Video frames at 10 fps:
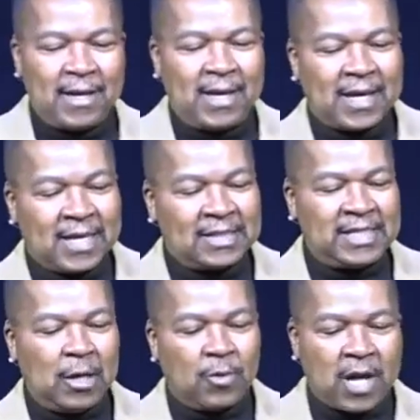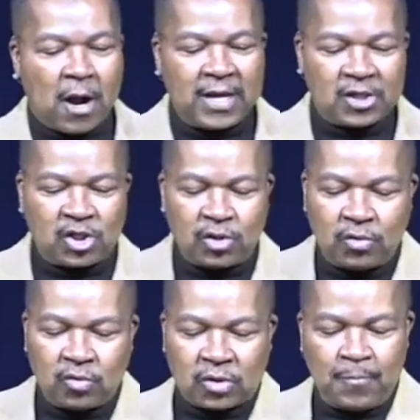It can deal with our
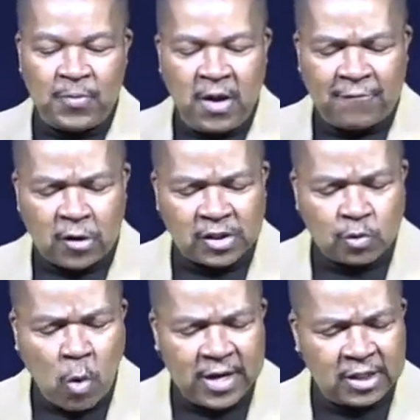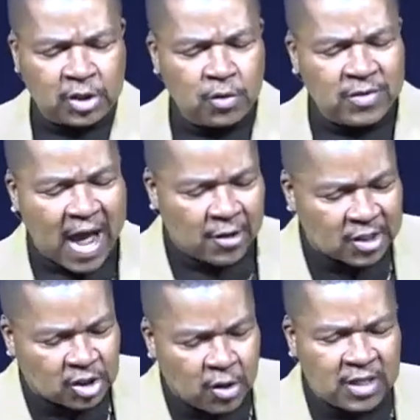issues. Verses 1 and 2, now
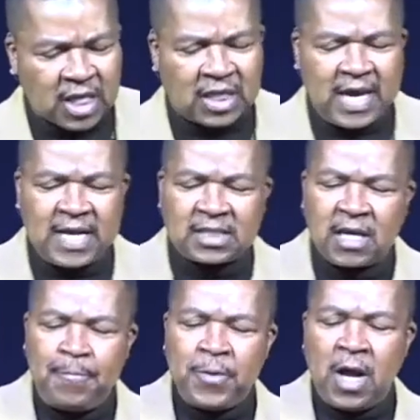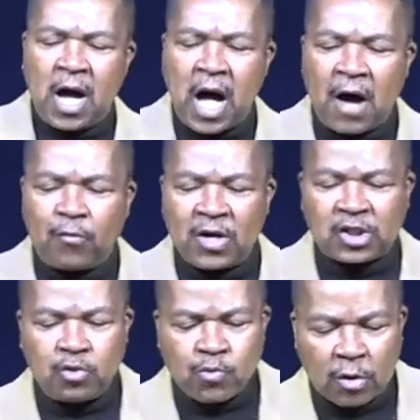concerning the things of
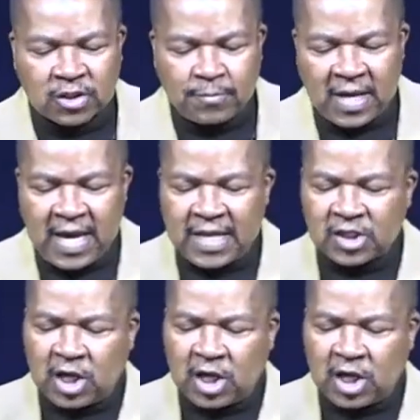which you wrote to me, it is